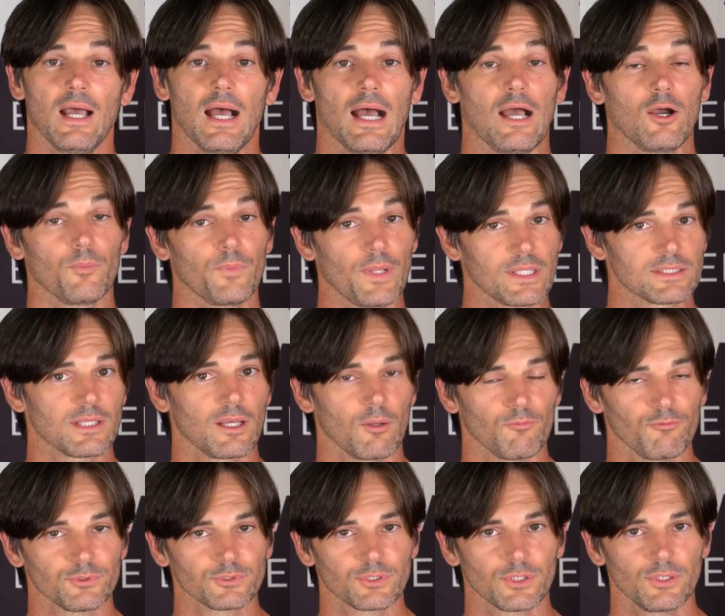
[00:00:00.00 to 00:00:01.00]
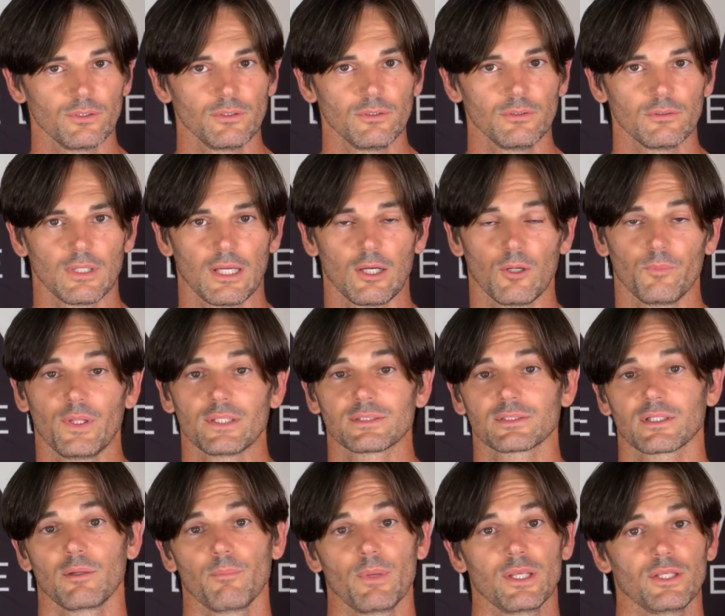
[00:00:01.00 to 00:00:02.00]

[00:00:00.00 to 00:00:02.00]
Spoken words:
I hope that's helpful to you. I hope that's going to